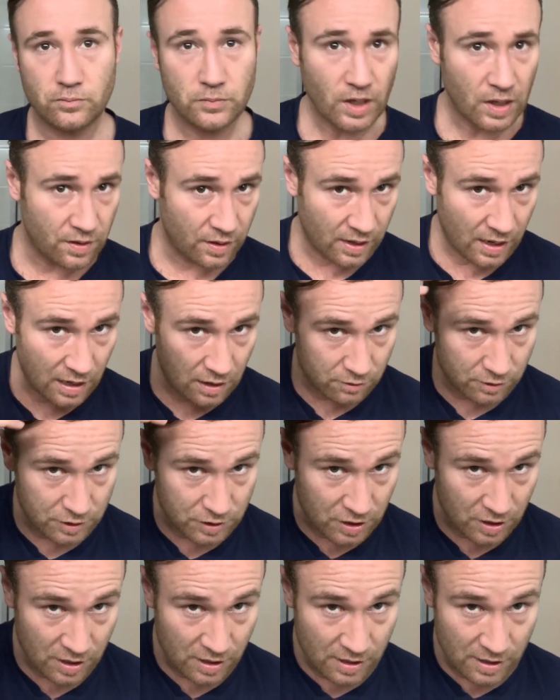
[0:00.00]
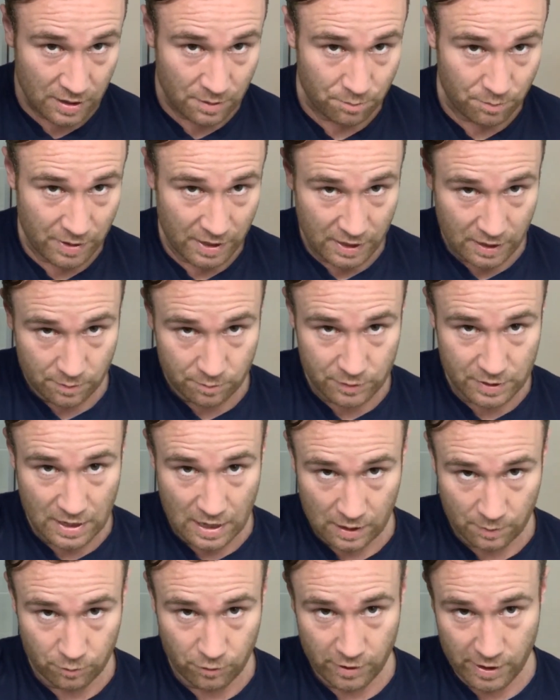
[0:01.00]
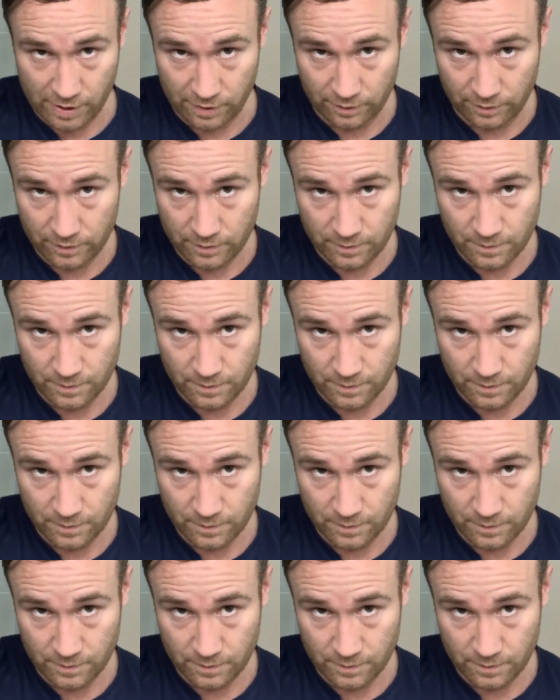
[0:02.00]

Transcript: The color is medium dark brown.